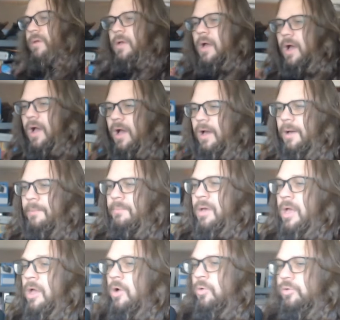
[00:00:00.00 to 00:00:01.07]

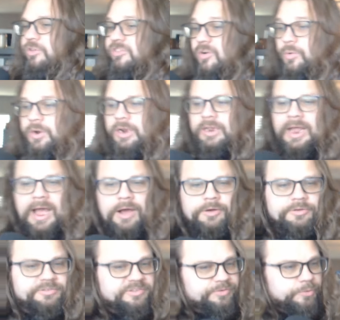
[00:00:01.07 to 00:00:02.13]
So it
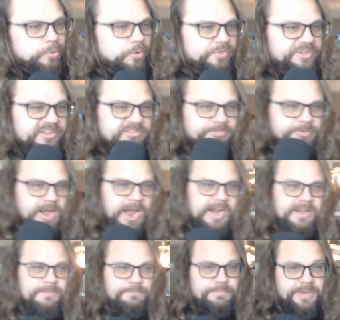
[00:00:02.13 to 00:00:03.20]
allows for these kind
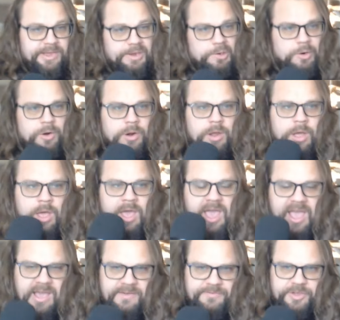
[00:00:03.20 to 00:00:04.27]
of bigger,
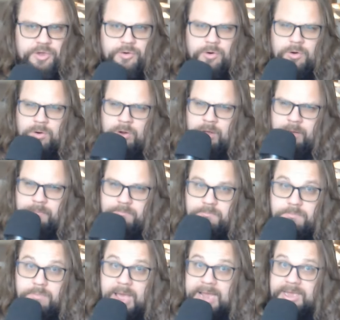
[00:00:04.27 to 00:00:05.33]
heavier,
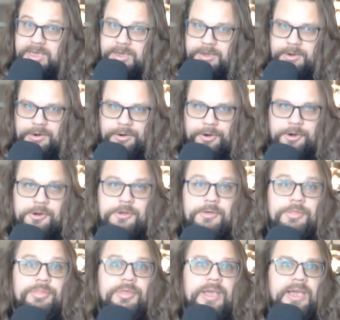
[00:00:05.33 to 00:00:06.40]
mechier
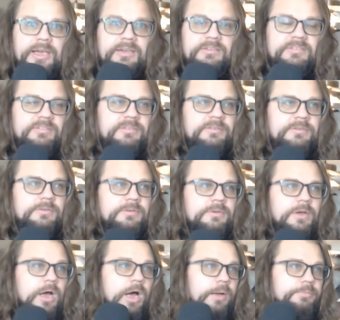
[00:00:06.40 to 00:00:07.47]
things,
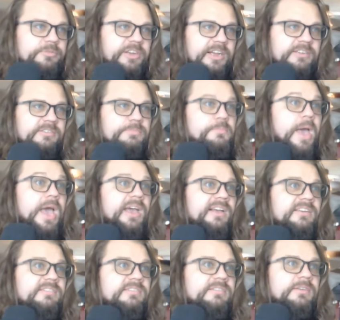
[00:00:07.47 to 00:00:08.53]
objects,
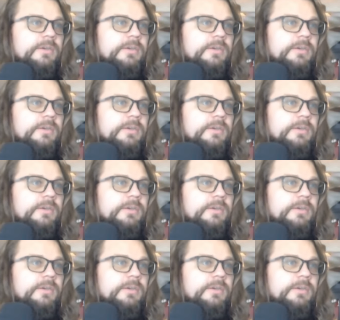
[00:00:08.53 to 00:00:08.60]
mechs,